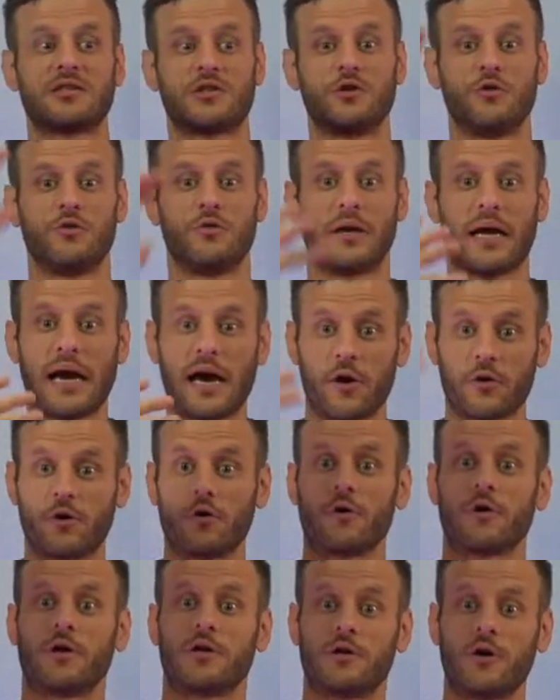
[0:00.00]
to now
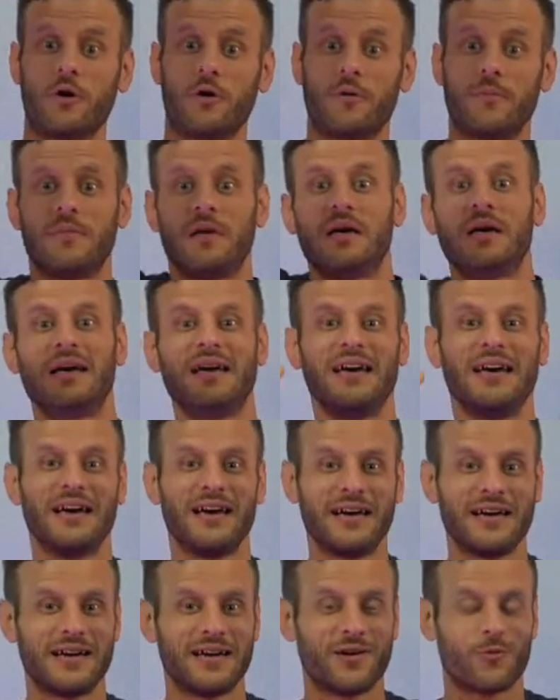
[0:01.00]
you're an adult.
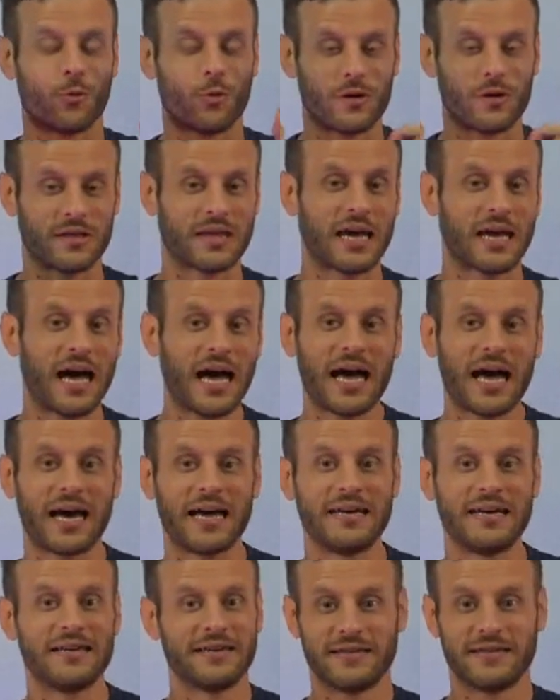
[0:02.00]
With God,